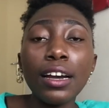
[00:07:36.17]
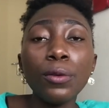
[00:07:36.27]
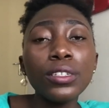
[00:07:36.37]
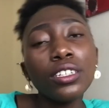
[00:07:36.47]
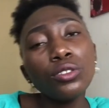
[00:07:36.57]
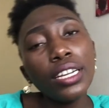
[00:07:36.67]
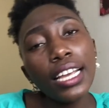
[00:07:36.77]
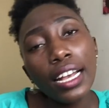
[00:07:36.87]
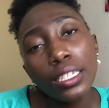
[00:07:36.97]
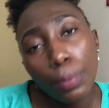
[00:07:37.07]
I wasn't
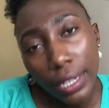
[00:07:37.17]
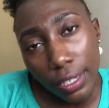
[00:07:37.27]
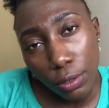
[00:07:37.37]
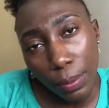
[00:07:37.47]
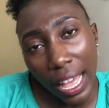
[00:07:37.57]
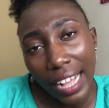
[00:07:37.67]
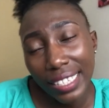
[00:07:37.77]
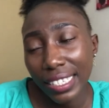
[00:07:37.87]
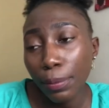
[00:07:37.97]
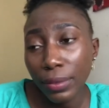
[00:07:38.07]
really expecting to be
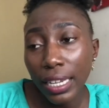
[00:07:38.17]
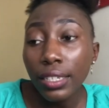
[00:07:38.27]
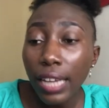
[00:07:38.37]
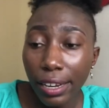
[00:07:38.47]
accepted.